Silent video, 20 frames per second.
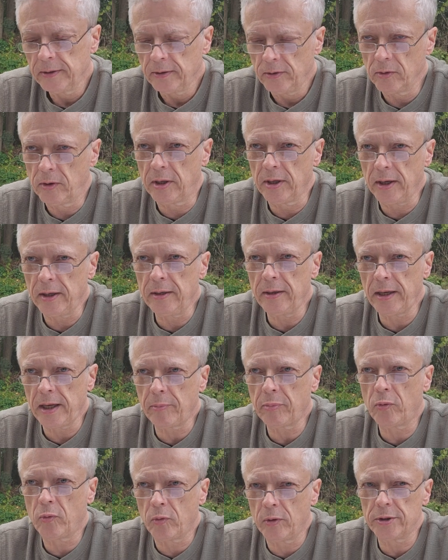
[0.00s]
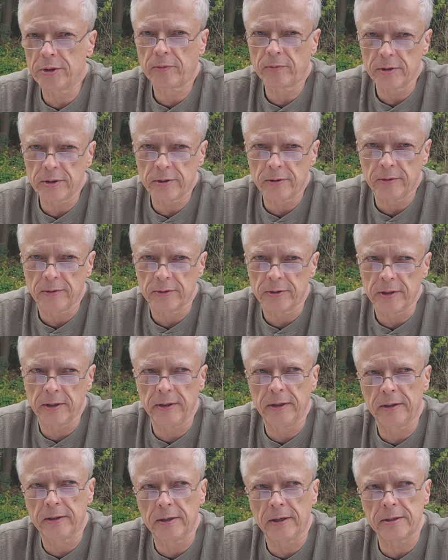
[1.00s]
You can nap quartz crystals,
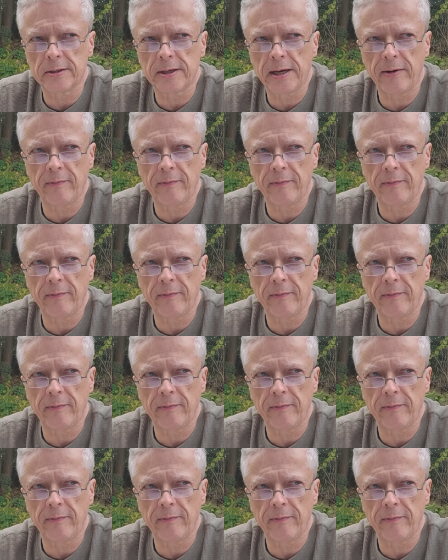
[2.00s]
and it does